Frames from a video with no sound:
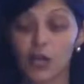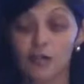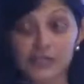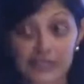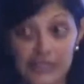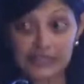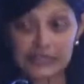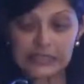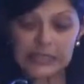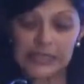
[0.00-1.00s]
of
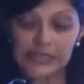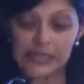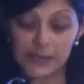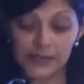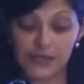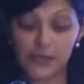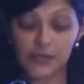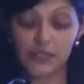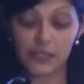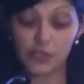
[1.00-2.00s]
second and
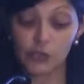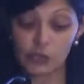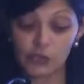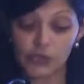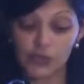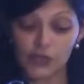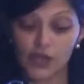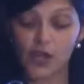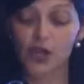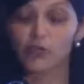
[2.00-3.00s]
subsequent use
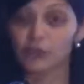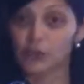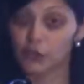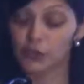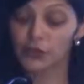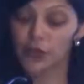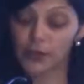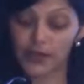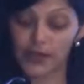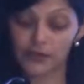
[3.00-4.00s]
of known
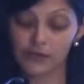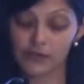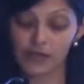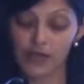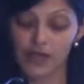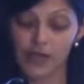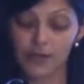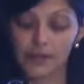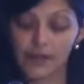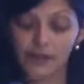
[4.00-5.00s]
compounds,
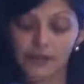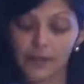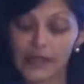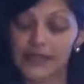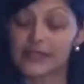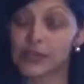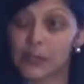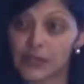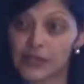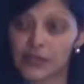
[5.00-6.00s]
because by its
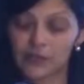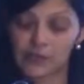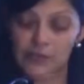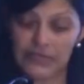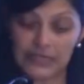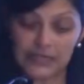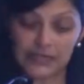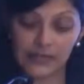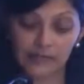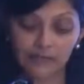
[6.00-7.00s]
ordinary
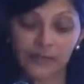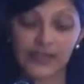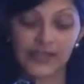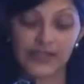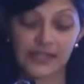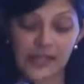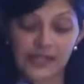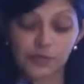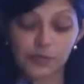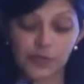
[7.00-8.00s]
meaning, it
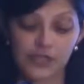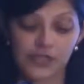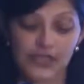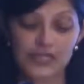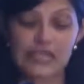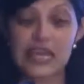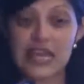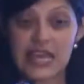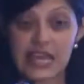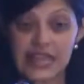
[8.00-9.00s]
does protect
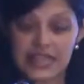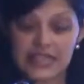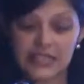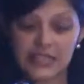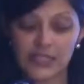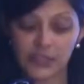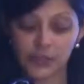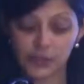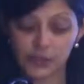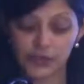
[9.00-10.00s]
any
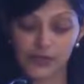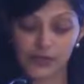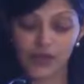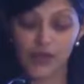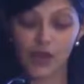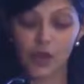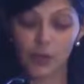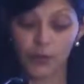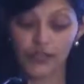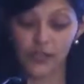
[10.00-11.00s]
use
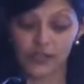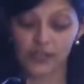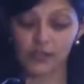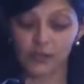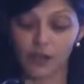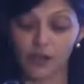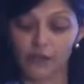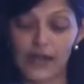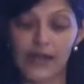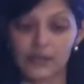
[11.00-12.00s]
which is not
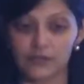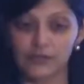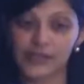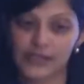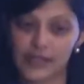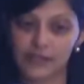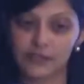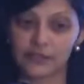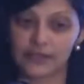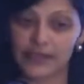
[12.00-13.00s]
part of the state
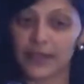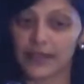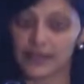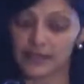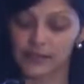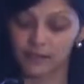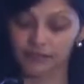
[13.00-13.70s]
of the art.